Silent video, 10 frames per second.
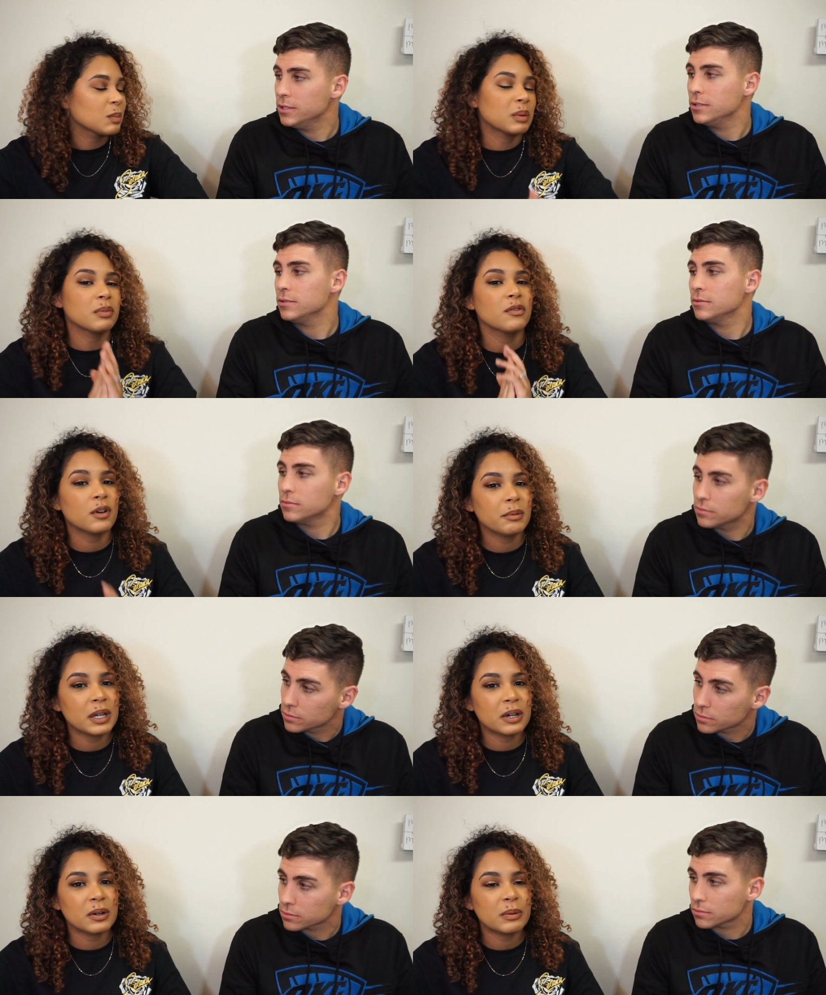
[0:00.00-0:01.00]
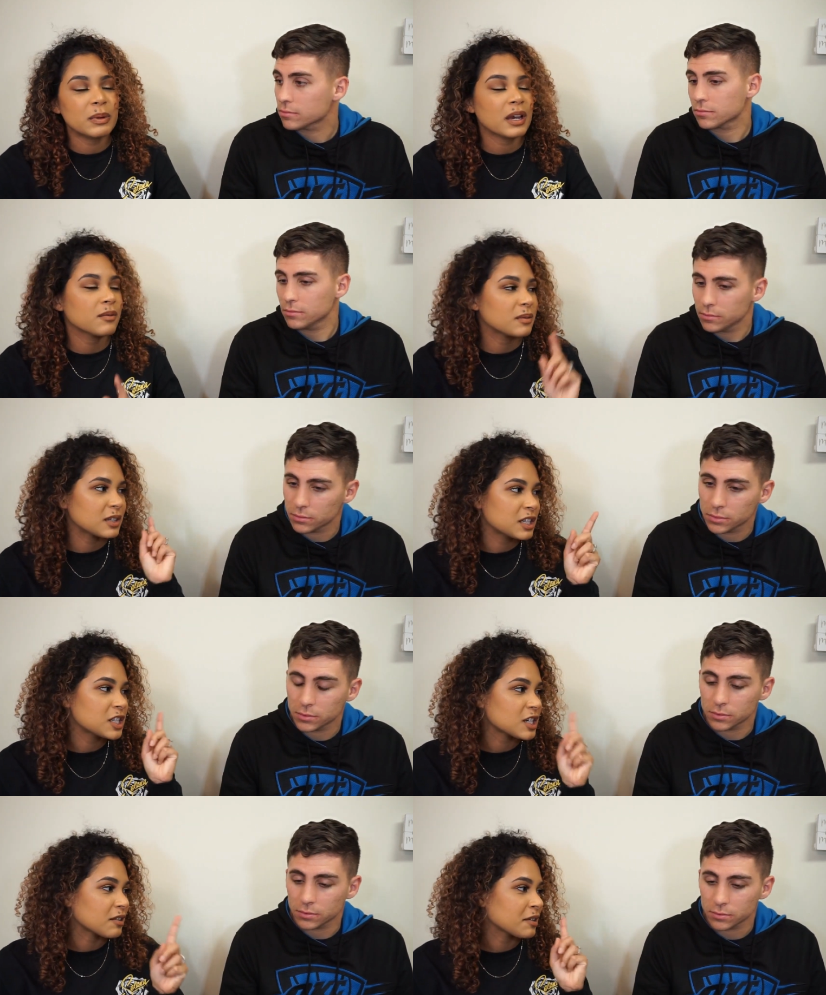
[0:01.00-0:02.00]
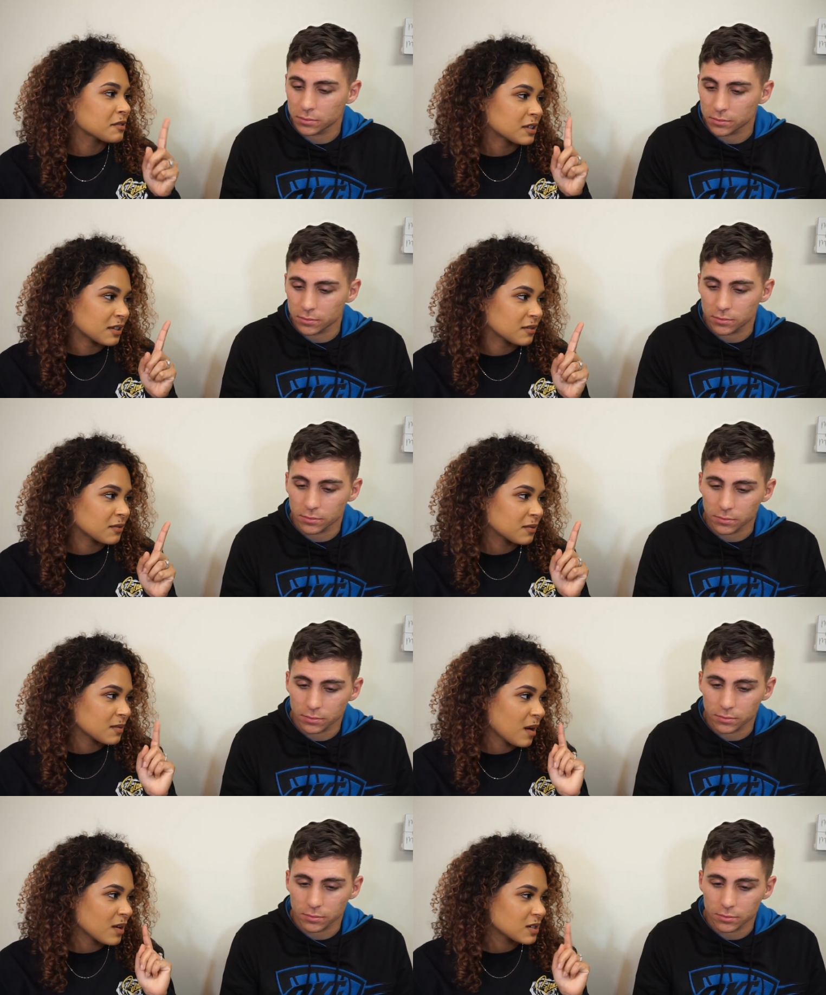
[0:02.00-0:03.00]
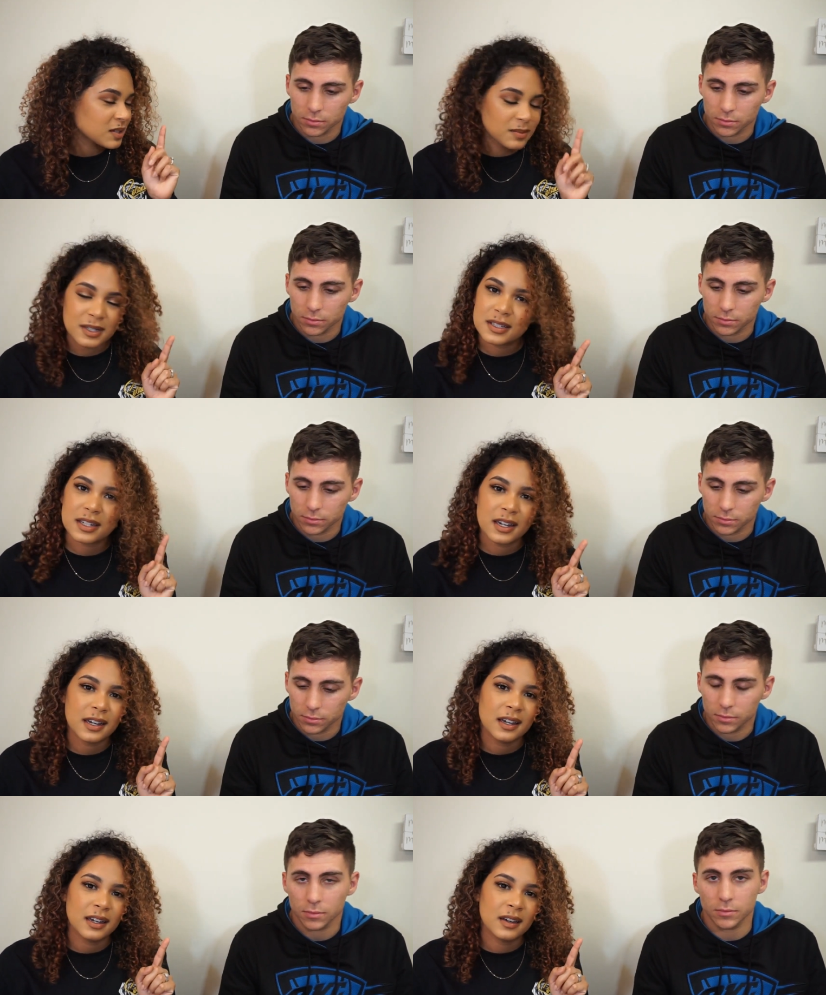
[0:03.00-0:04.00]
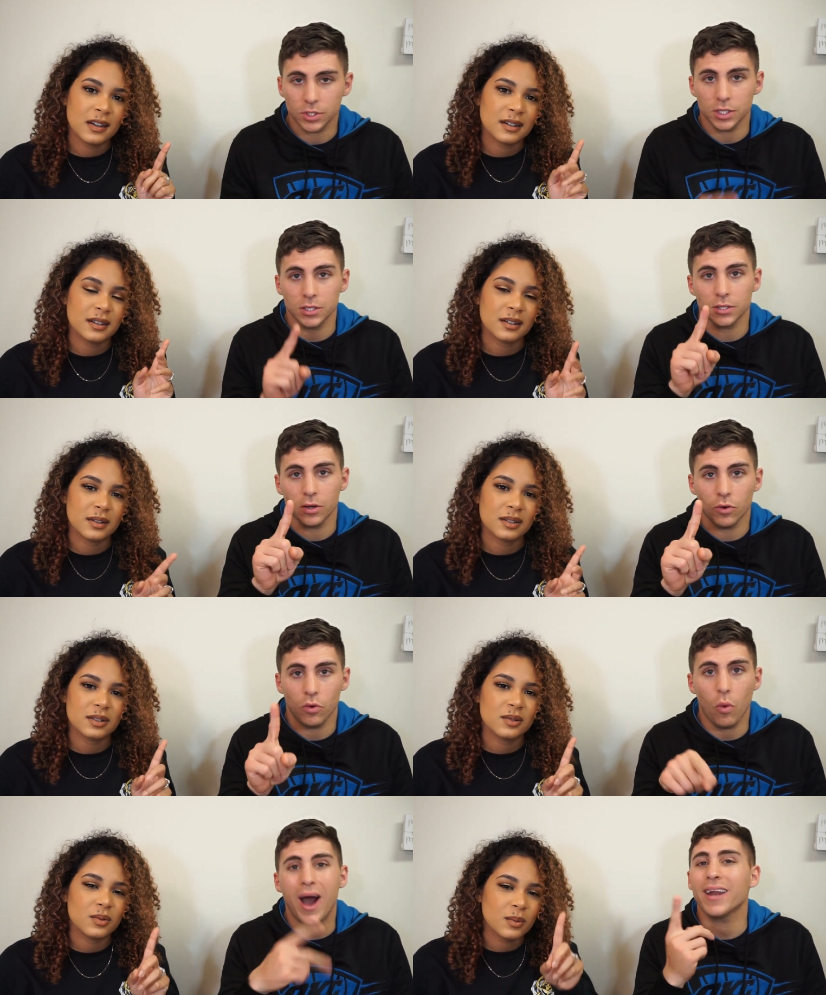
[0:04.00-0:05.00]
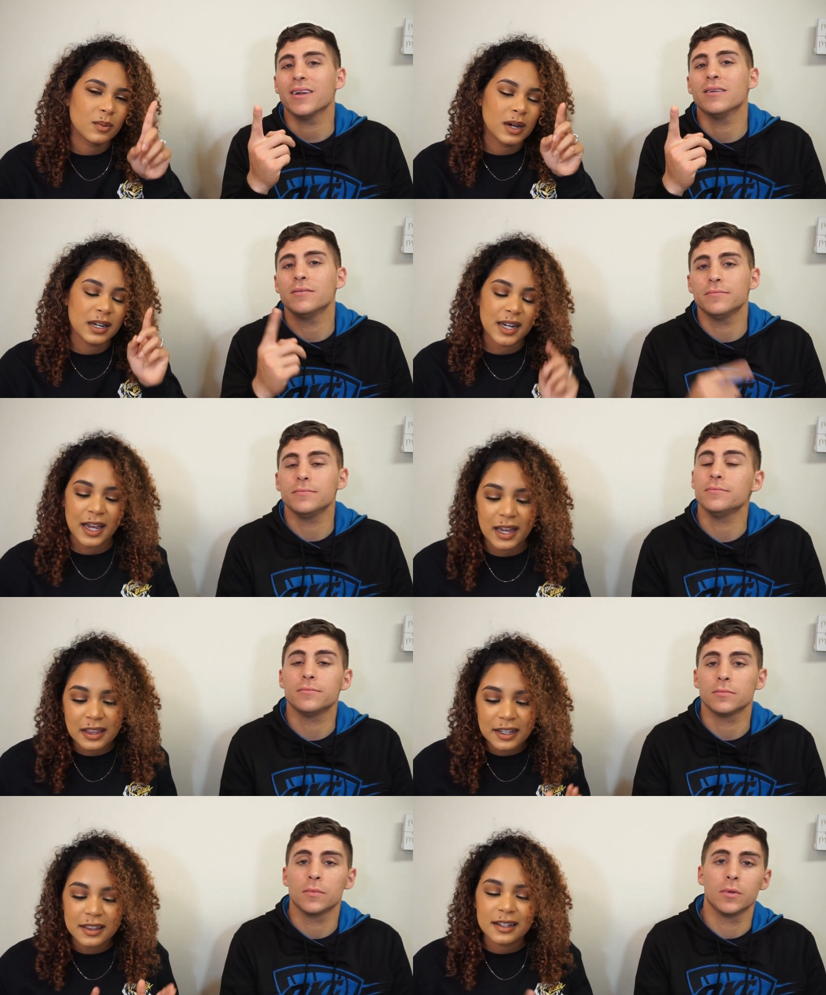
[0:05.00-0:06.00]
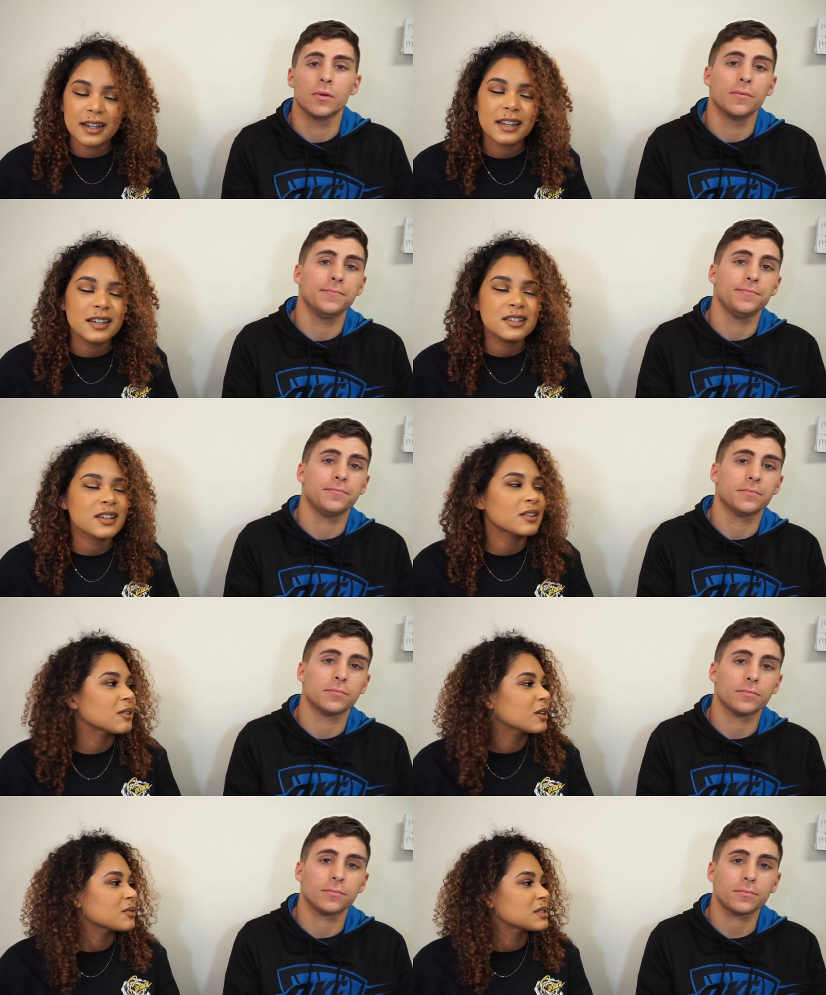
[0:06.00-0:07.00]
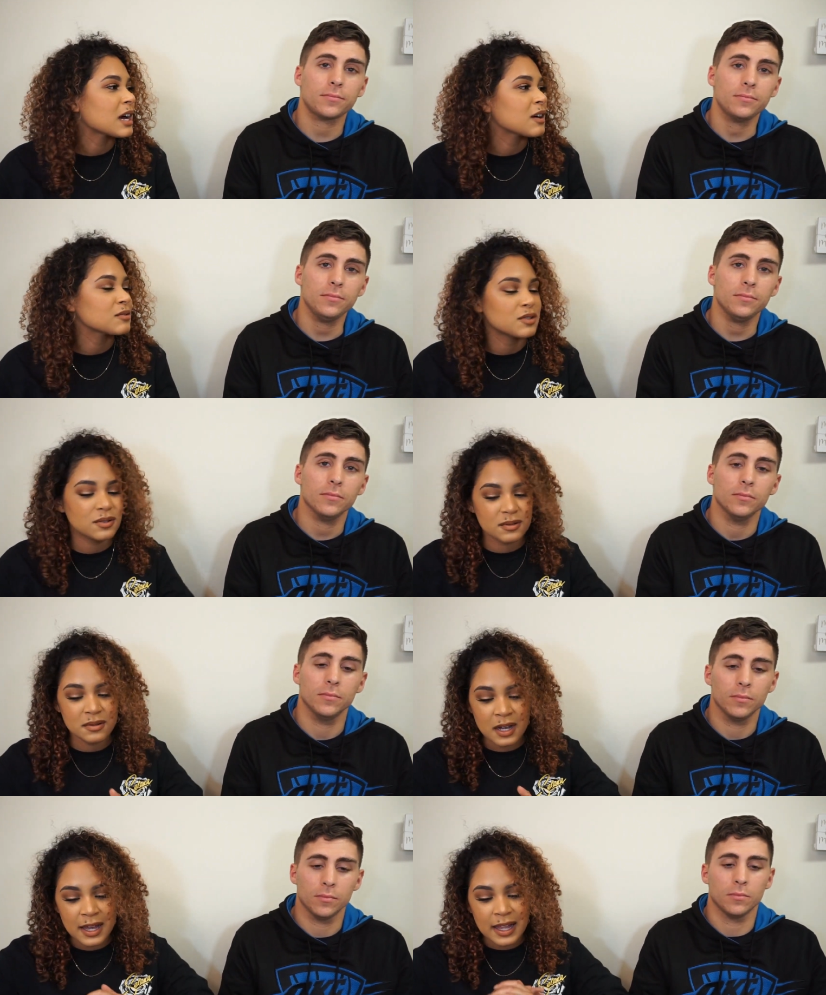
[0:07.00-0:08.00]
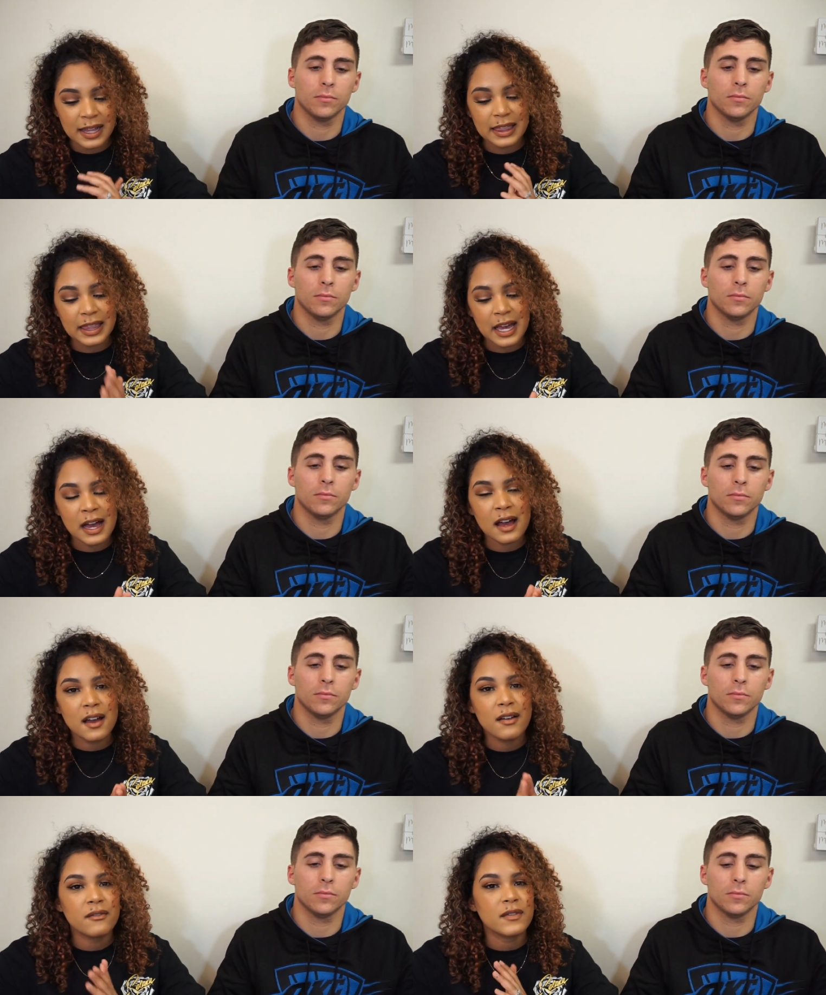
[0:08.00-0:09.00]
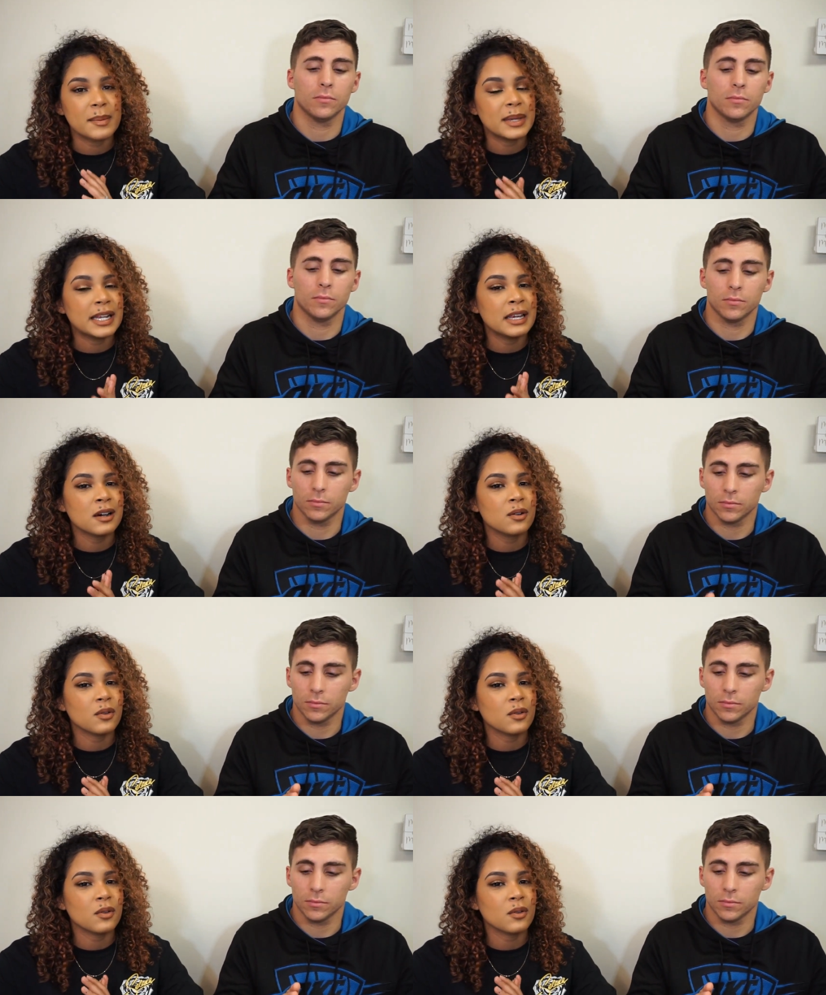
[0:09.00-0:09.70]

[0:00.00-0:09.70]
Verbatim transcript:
Speaker 1: but before we go, we have one shout out to give. Just one today.
Speaker 2: Just one.
Speaker 1: One. And the lucky shout out goes out to La Familia